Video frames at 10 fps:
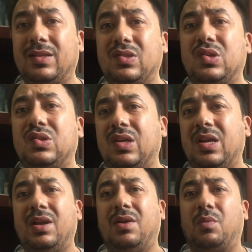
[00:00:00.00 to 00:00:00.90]
This is
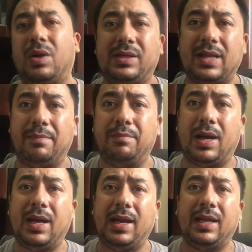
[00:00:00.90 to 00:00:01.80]
one time
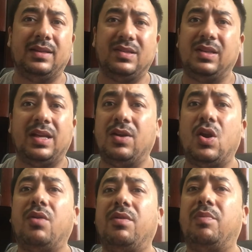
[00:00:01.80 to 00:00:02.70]
buy, and they are
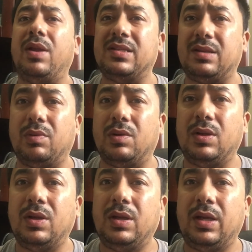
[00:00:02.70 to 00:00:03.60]
not replaceable,
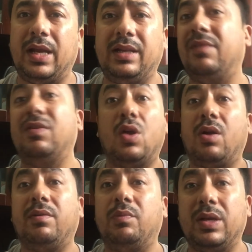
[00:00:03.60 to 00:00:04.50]
and they will
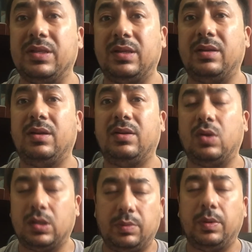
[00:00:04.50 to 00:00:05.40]
not replace it.
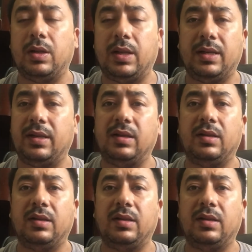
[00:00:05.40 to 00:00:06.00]
Trust me on that.